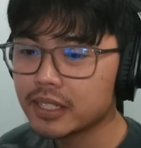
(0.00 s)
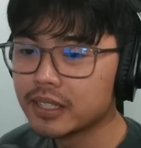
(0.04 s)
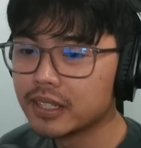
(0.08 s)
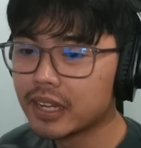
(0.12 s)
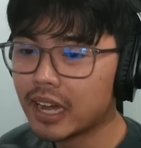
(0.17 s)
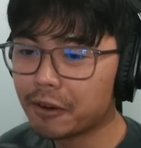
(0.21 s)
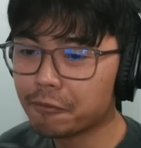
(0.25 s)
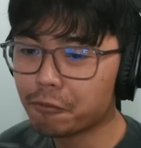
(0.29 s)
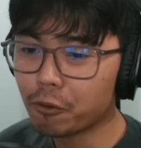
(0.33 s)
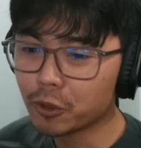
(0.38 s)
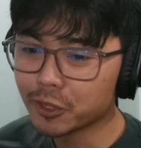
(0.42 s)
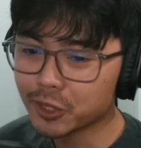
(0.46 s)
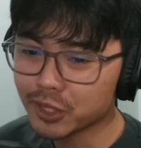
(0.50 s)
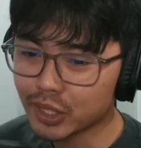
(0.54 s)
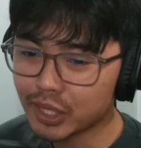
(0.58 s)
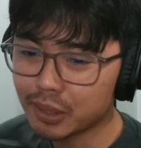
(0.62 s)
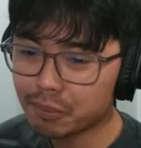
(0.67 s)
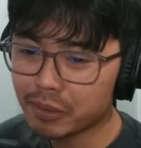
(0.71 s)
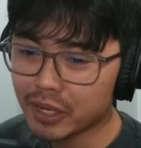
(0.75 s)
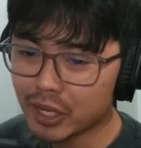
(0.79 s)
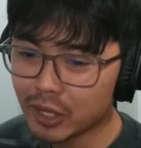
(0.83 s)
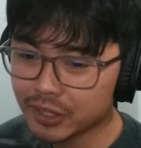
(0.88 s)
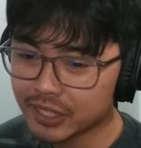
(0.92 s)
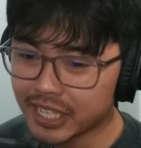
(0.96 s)
Unfortunately,
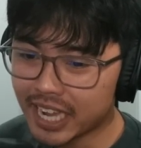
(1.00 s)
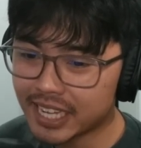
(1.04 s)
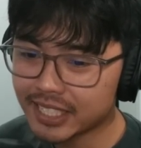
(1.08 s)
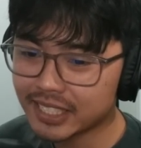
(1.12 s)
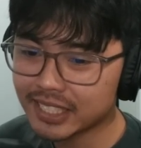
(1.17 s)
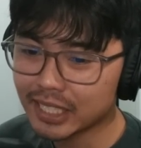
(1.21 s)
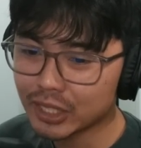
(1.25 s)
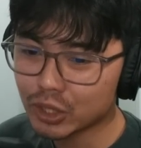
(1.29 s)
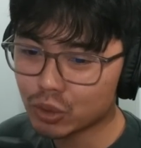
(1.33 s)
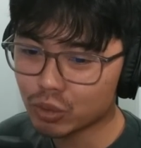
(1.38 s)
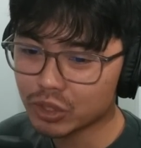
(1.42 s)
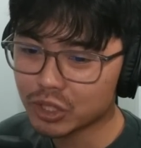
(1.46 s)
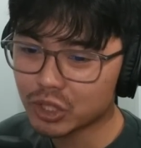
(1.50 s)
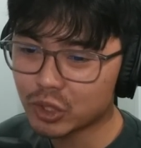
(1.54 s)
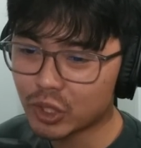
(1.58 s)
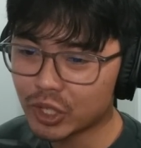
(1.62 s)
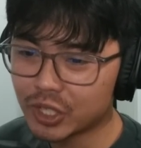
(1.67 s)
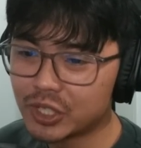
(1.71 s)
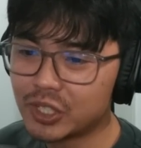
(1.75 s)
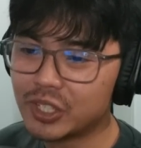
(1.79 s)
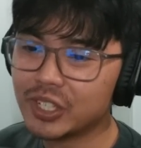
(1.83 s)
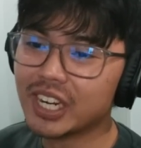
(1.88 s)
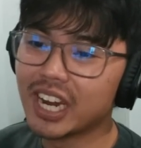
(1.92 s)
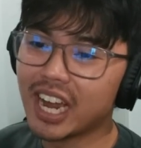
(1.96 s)
because it has this
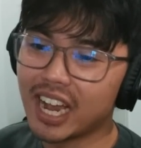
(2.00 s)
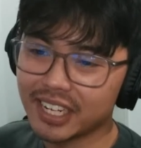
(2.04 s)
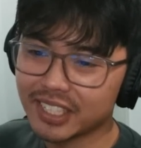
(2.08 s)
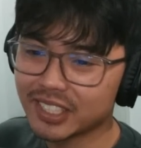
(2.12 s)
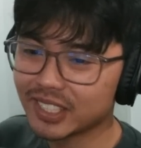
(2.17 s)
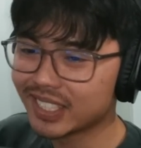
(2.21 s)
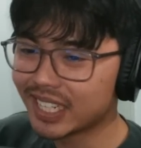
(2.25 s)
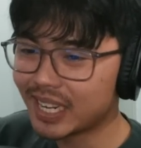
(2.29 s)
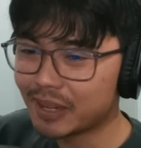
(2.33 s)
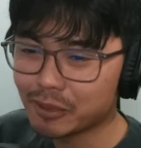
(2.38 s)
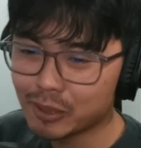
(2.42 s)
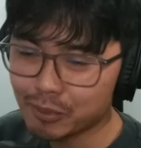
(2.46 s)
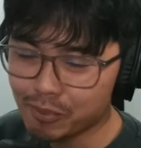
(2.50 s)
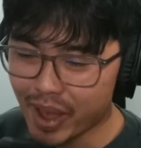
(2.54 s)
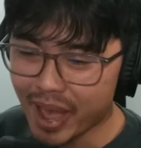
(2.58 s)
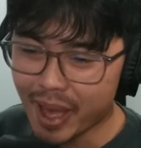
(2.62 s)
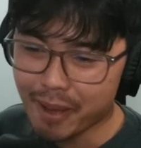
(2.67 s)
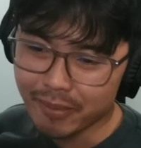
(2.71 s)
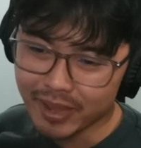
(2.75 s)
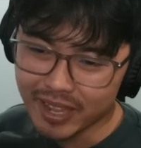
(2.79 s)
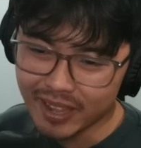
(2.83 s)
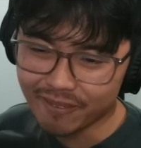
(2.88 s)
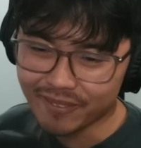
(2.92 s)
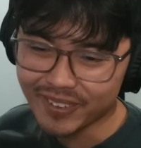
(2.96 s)
restriction, you can't just keep
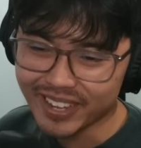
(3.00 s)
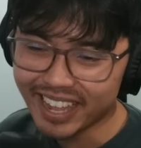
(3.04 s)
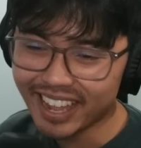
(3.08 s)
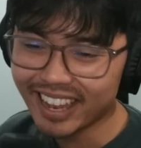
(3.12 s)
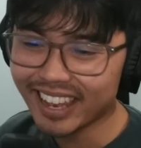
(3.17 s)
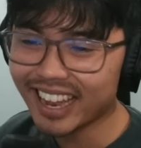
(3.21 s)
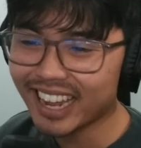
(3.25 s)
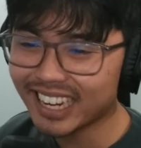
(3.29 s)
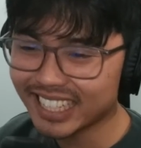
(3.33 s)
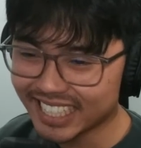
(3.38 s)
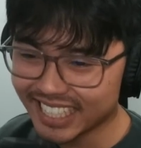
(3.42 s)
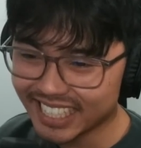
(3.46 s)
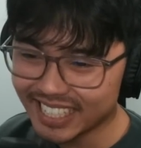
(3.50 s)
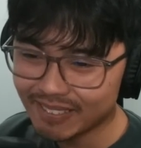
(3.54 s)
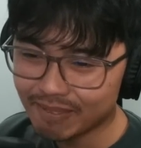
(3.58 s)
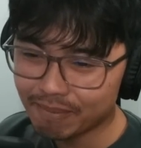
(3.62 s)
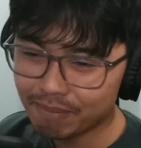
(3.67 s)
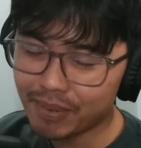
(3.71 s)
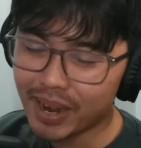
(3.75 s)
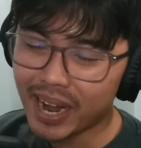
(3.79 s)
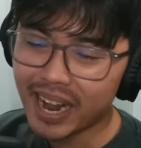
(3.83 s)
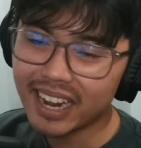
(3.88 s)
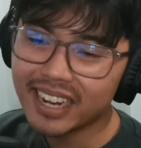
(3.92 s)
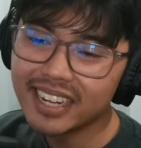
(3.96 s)
spamming if you get lucky.
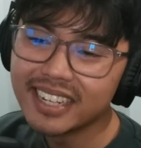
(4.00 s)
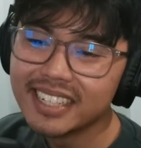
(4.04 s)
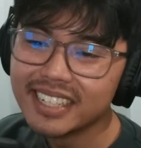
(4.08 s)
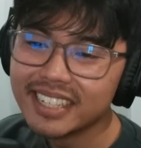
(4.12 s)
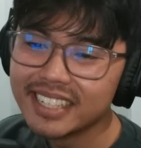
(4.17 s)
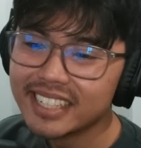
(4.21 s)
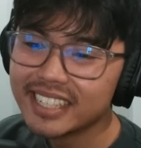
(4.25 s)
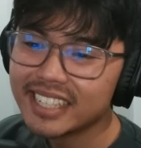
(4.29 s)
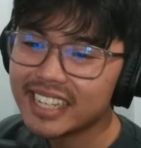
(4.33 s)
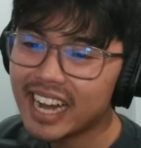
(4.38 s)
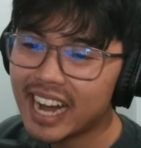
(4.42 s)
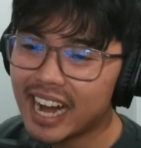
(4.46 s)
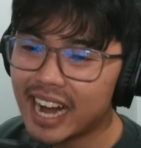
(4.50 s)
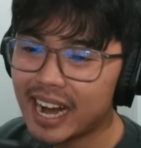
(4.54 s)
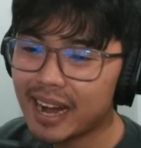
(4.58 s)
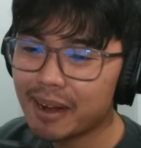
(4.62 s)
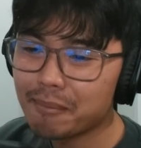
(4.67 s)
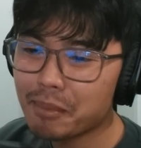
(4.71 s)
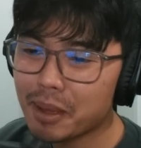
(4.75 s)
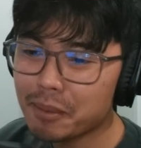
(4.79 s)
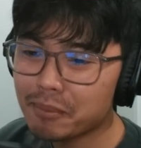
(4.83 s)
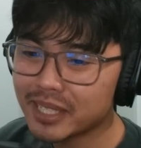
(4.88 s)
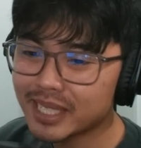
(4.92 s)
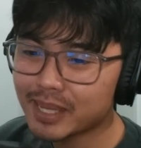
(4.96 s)
But
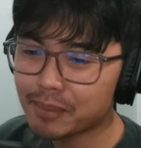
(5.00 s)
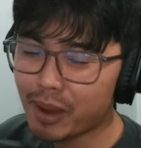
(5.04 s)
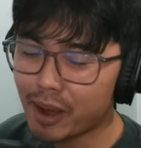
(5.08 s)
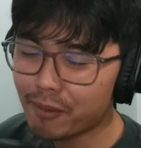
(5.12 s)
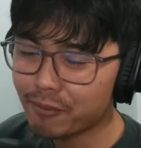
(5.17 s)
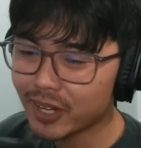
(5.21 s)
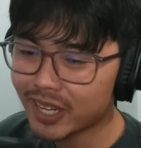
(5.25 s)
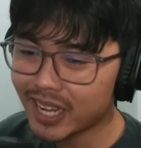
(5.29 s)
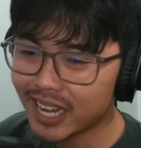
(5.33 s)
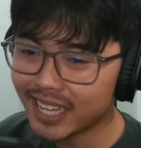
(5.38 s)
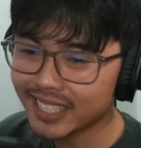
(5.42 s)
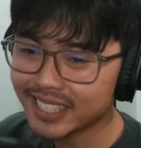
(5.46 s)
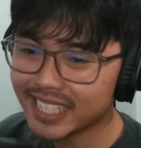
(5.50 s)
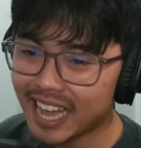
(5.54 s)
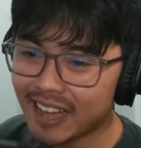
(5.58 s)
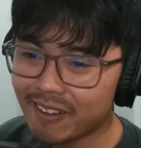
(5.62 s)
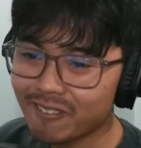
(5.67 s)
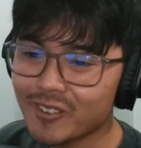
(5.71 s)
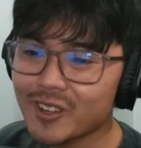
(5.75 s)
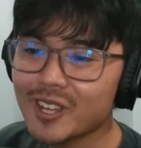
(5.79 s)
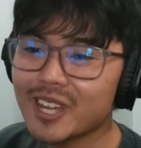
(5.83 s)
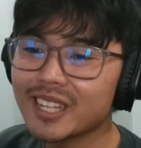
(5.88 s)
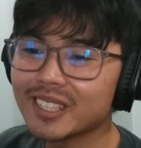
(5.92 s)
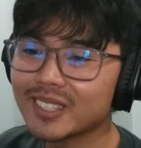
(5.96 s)
maybe some other cards have
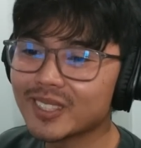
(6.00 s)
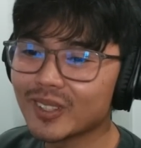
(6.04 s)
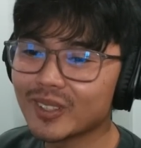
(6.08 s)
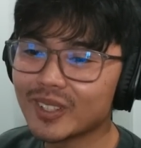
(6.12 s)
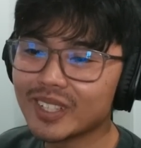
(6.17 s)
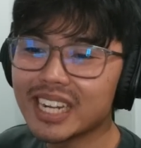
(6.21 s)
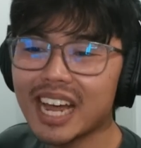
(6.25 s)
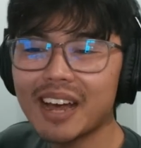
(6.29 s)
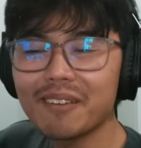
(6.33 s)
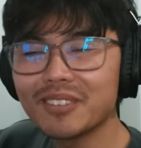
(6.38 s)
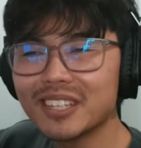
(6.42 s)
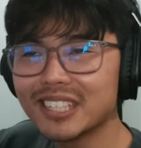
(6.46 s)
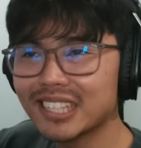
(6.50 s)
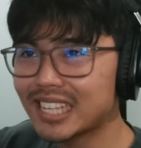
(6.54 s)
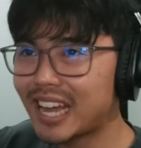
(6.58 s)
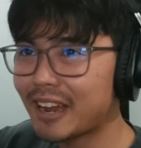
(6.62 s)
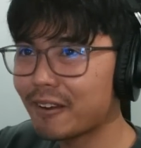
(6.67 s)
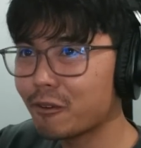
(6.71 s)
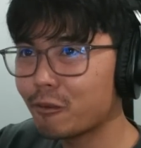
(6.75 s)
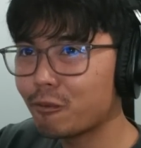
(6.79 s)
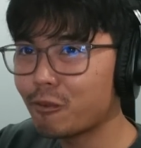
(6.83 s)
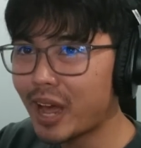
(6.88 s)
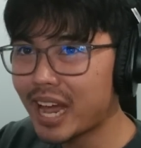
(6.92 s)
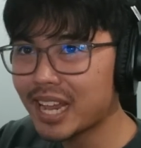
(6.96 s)
it. And so you have this like
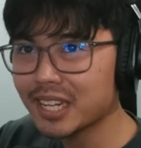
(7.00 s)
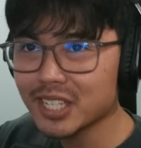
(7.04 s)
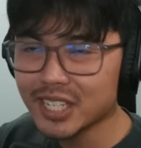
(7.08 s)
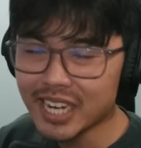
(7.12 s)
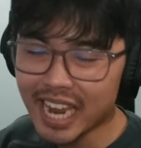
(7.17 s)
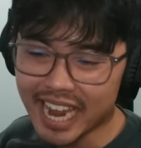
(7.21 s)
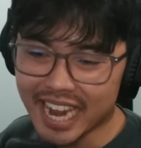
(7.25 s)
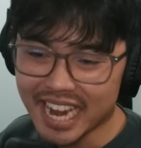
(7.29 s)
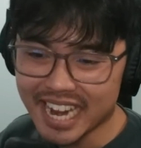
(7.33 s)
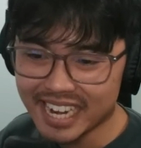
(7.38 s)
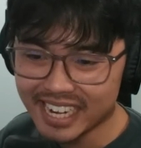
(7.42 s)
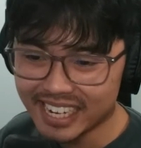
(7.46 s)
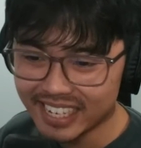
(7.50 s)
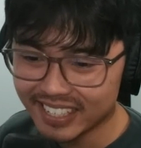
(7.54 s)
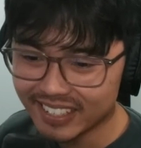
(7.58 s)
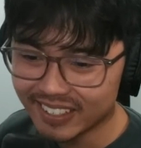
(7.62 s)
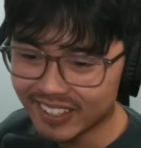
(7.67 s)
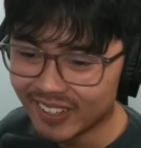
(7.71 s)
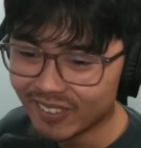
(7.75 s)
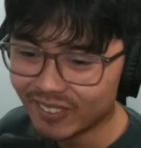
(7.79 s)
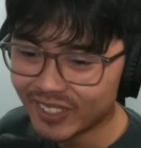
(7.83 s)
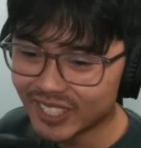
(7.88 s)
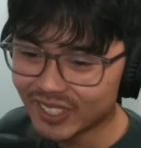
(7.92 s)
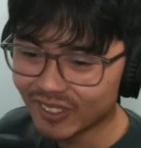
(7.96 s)
fat chain,
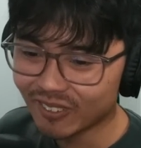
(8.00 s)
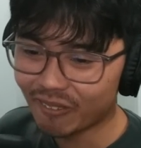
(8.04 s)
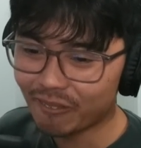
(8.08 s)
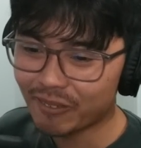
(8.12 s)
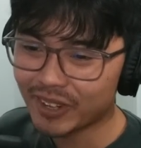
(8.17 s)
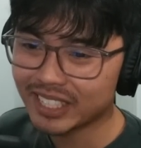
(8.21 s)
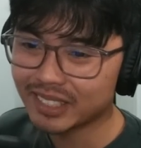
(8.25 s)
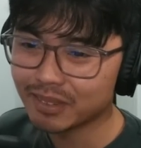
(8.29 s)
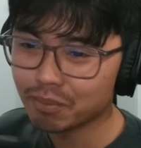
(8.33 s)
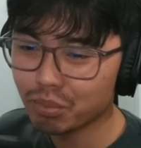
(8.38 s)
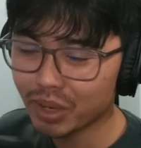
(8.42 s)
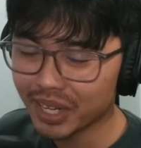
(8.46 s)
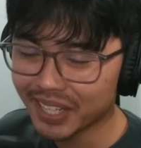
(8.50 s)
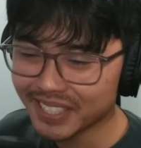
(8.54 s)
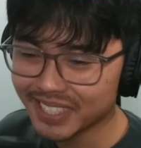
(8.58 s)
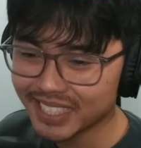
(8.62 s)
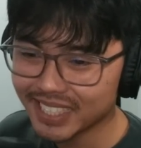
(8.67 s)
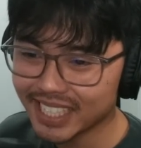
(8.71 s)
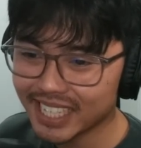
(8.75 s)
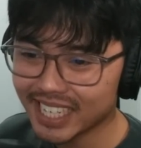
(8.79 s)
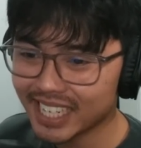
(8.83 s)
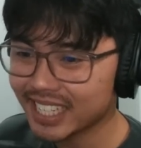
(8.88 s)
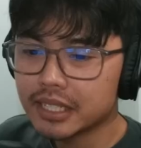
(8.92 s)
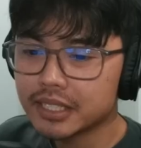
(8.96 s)
which would be pretty
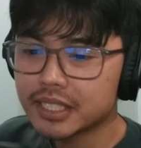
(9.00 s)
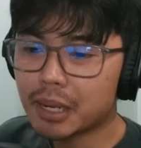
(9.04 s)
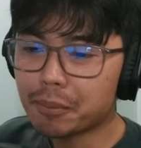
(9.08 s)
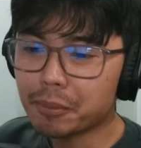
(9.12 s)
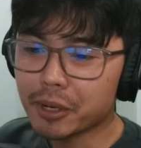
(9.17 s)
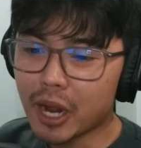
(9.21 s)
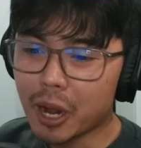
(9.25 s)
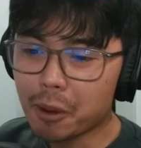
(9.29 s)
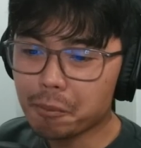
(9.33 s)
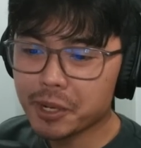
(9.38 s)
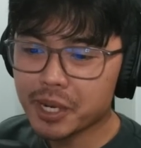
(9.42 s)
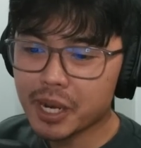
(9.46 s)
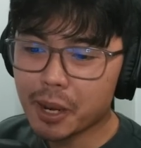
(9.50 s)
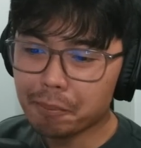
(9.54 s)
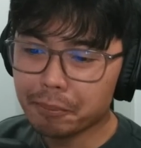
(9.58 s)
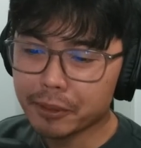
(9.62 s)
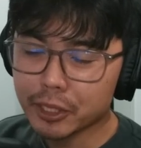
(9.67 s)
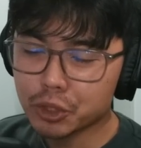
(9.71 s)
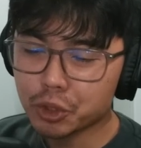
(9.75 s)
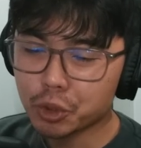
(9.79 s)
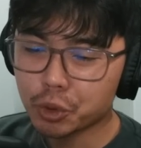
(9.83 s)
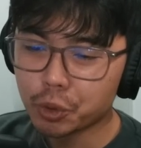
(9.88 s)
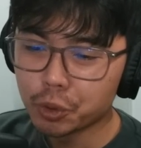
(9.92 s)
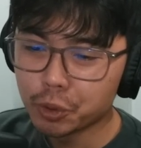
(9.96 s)
sick. Tamagami number
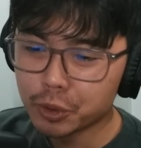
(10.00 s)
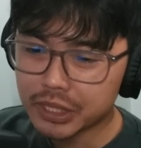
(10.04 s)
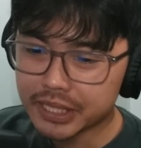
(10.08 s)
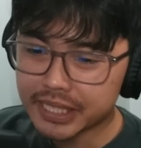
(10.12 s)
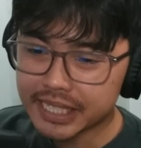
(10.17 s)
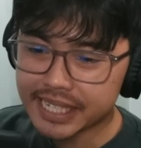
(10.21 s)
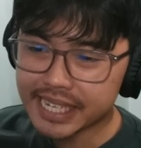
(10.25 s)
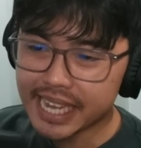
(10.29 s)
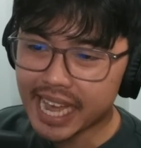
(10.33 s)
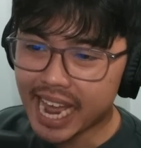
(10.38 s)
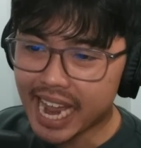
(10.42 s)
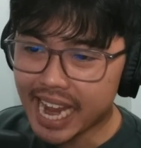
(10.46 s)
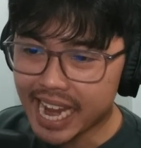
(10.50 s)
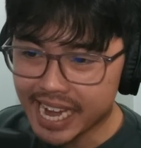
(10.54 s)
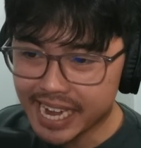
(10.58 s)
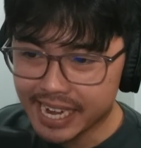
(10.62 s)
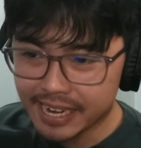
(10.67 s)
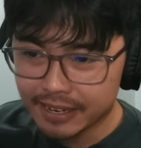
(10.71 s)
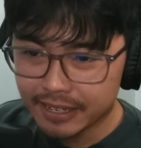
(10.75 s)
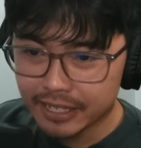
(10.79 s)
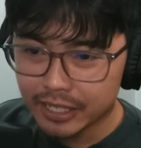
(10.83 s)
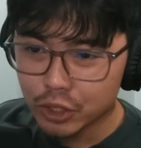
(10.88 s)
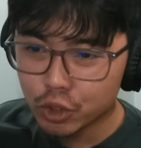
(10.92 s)
2 DA.